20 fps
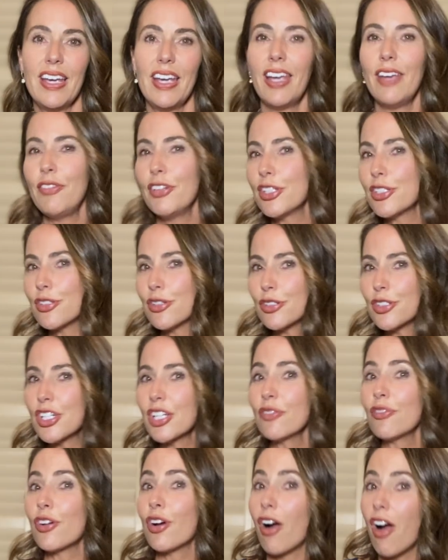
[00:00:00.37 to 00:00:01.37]
If you're
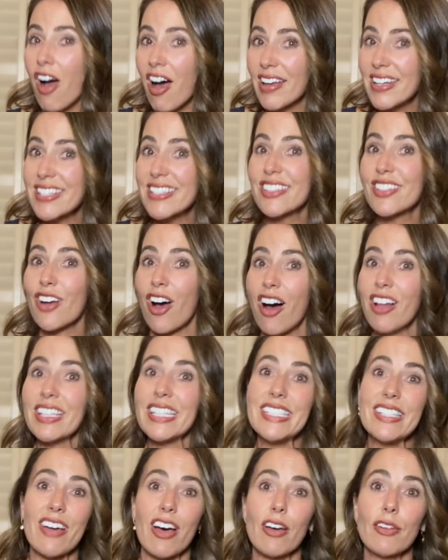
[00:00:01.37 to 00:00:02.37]
searching for honest
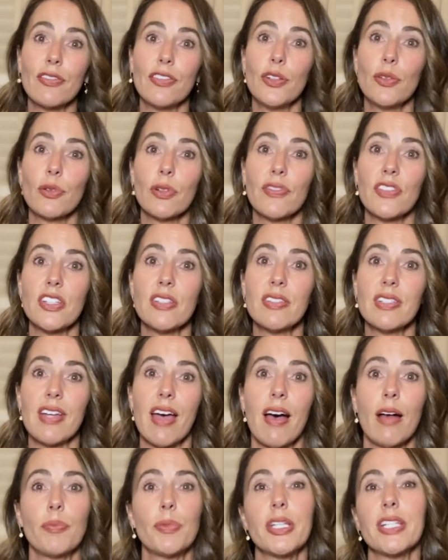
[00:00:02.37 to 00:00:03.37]
Ollie dog food reviews
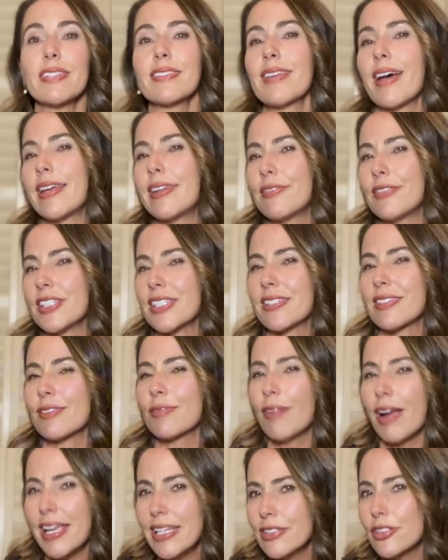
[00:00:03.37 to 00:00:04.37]
to help you decide if it's
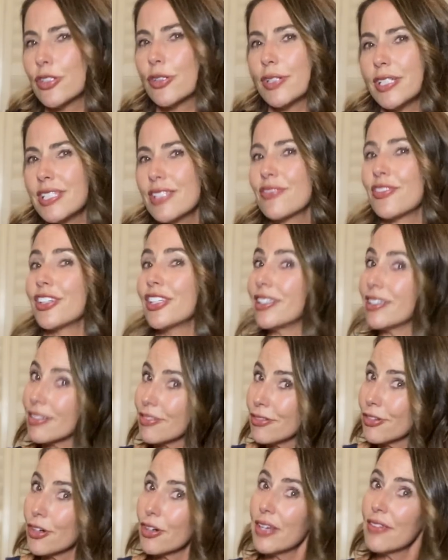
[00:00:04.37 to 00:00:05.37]
the right choice for your
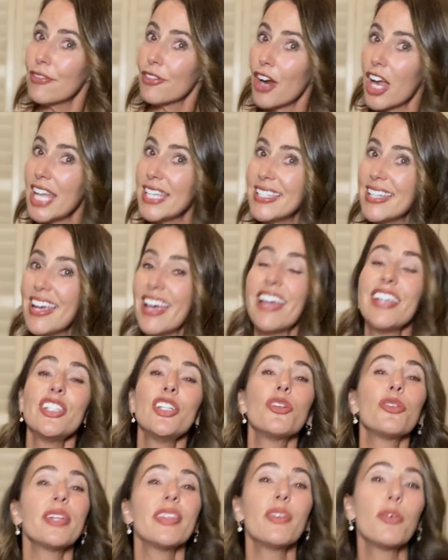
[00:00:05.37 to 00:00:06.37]
furry friend,
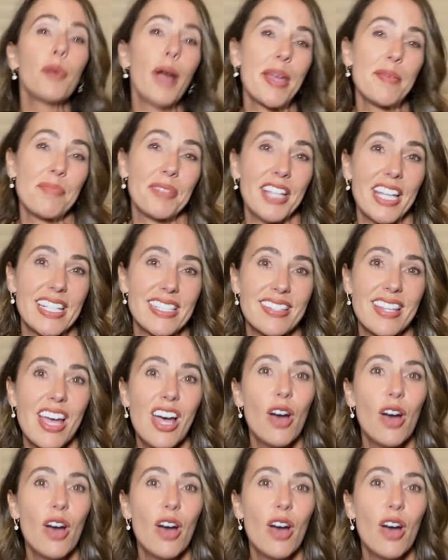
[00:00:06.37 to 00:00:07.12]
you're in the right place.